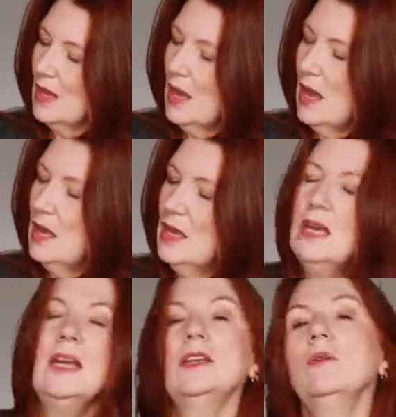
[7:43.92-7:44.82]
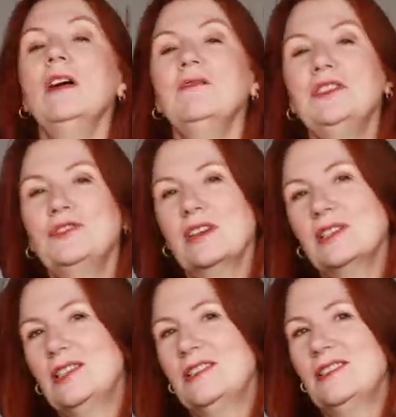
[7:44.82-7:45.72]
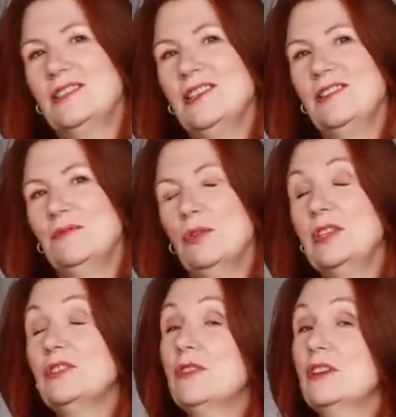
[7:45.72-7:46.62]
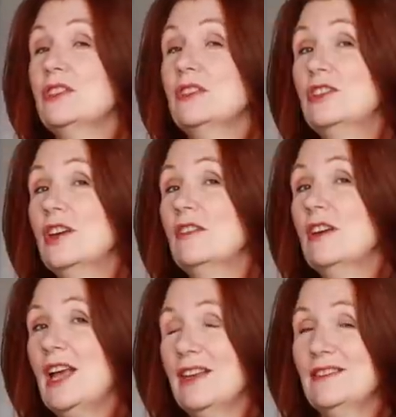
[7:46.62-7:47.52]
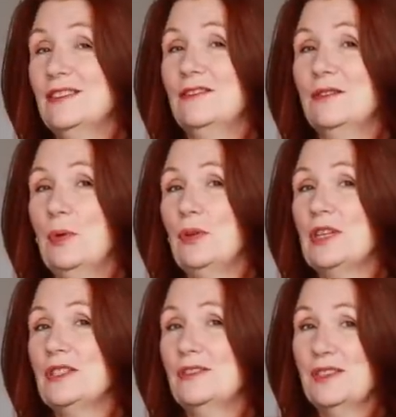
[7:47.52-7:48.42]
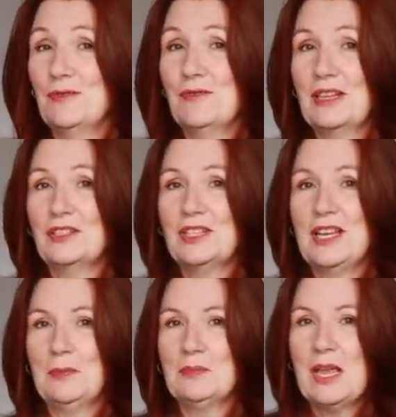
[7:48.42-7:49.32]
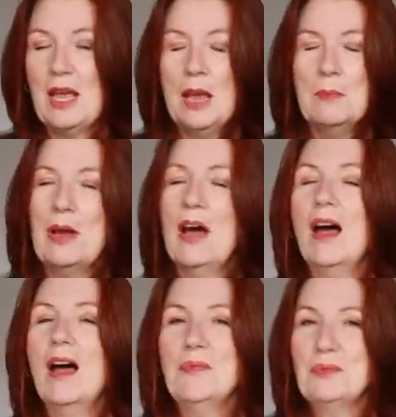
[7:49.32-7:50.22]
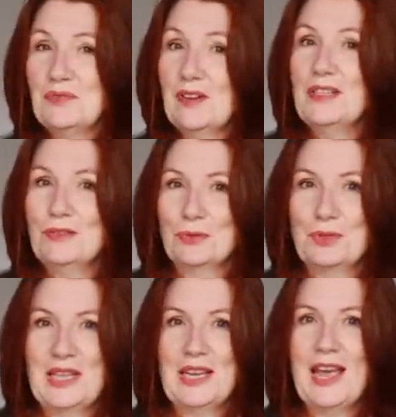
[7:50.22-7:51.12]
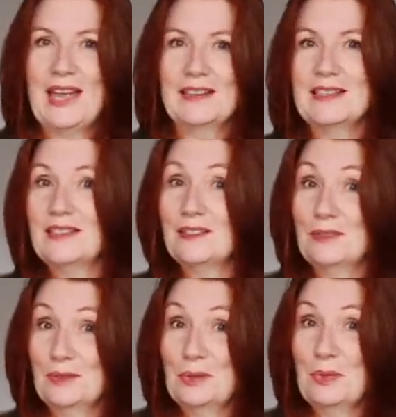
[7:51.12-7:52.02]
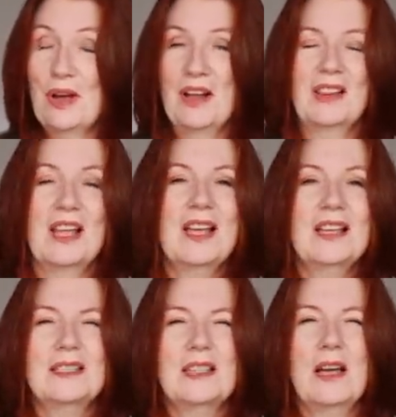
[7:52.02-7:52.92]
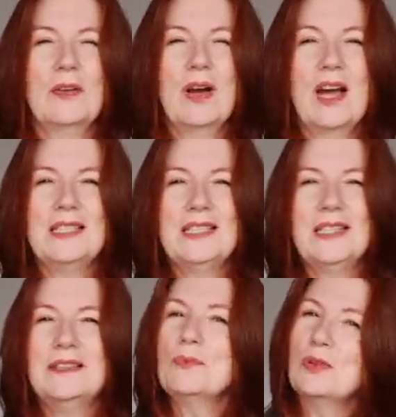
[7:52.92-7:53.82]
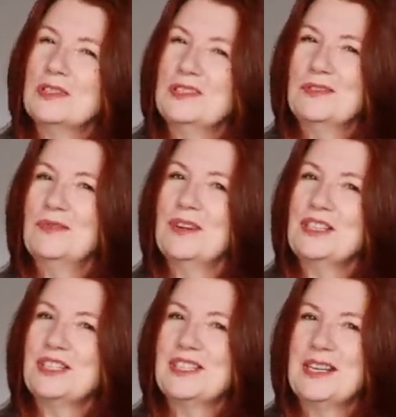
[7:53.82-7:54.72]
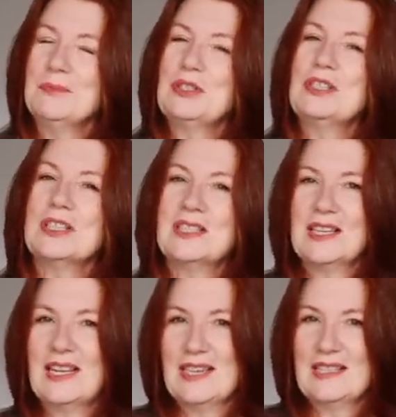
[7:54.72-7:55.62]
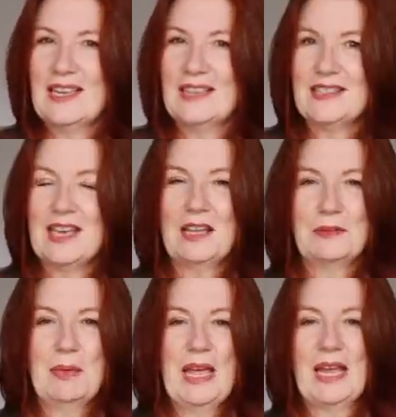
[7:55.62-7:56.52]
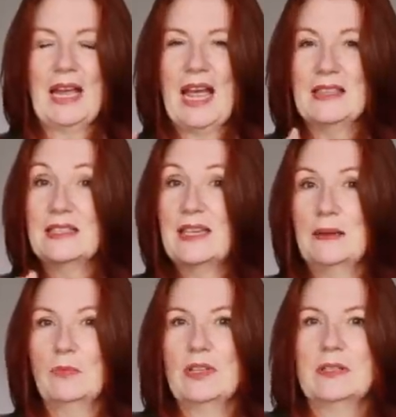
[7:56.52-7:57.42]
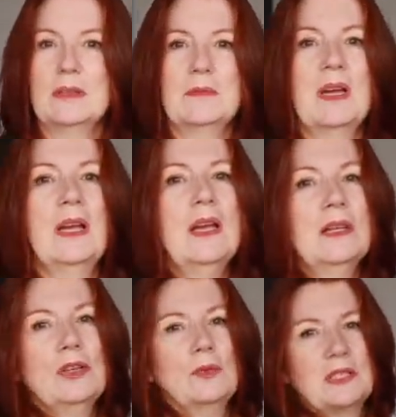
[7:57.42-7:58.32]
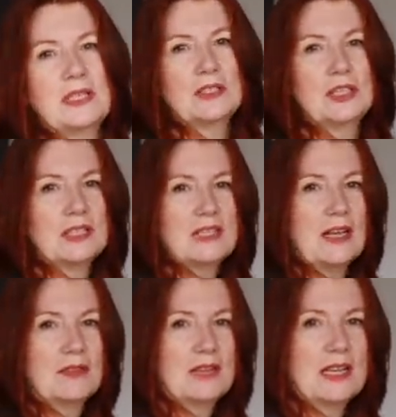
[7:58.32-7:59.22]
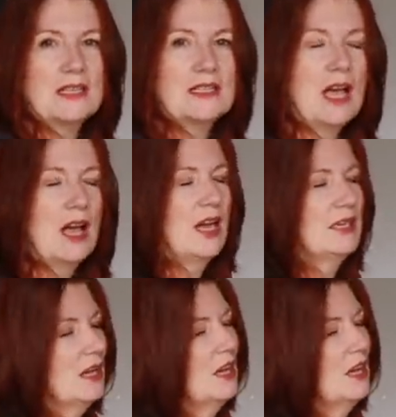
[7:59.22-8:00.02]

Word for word: Uh, you are instructed to do, or the instructions show you how to do the pockets using French seams, but I was very naughty and I didn't do a toile, so I didn't want to do French seams just in case I had to unpick, and same with some top stitching down the side.